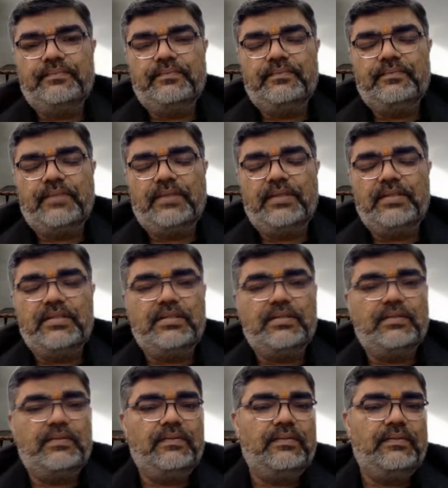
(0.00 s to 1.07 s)
is
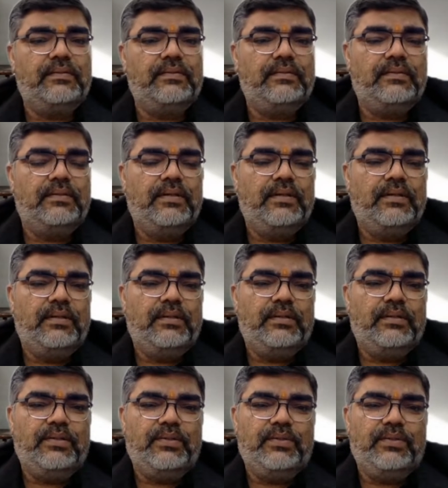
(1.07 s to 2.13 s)

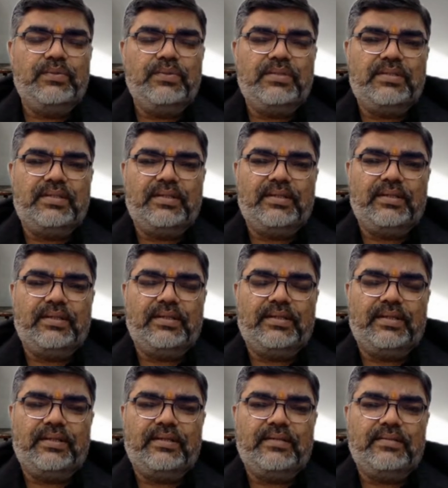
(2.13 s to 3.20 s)
used in
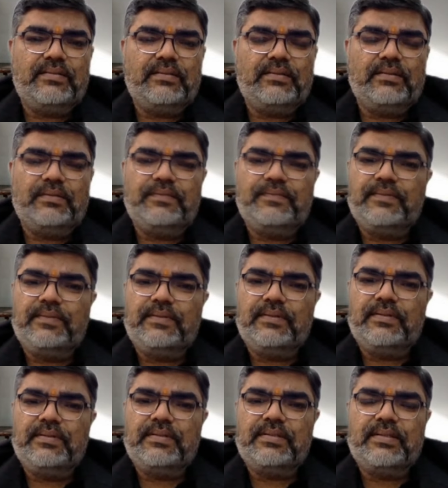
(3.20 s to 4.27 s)
case of
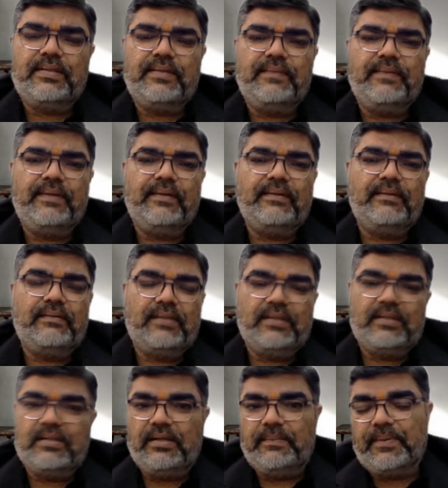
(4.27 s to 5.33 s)
severe
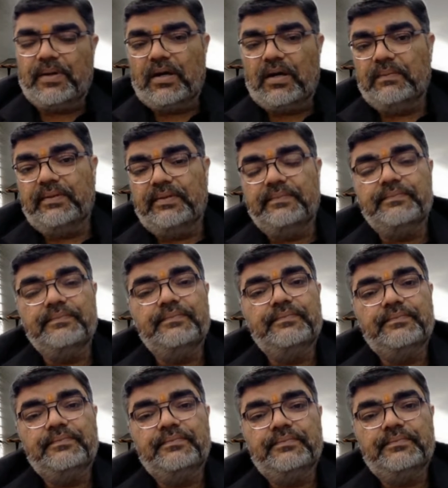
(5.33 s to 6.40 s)
kidney problem
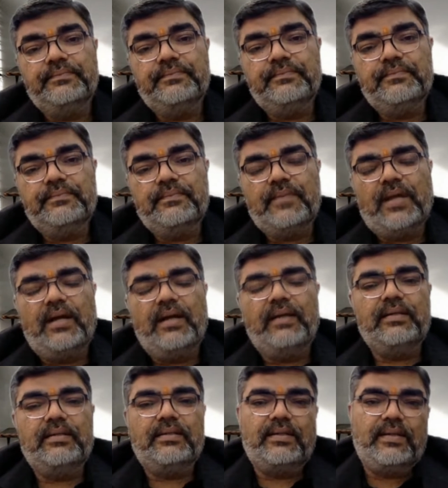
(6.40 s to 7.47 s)

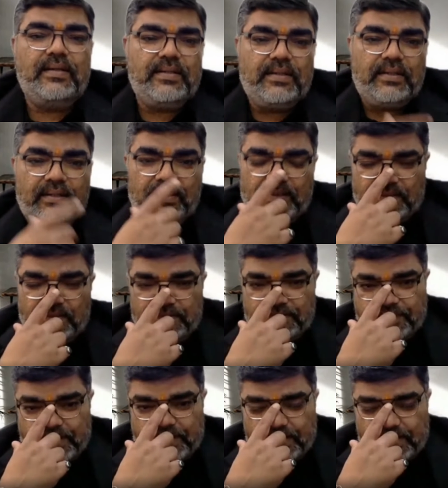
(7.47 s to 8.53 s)
and kidney
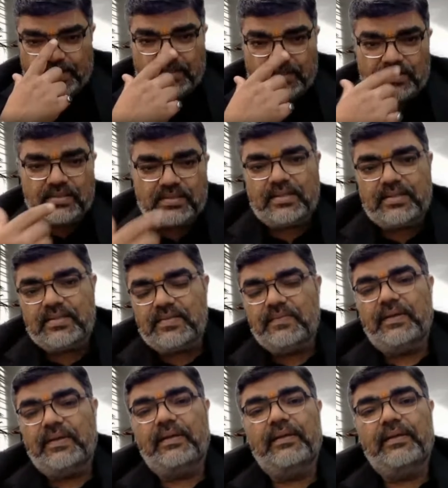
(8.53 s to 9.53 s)
failures as well.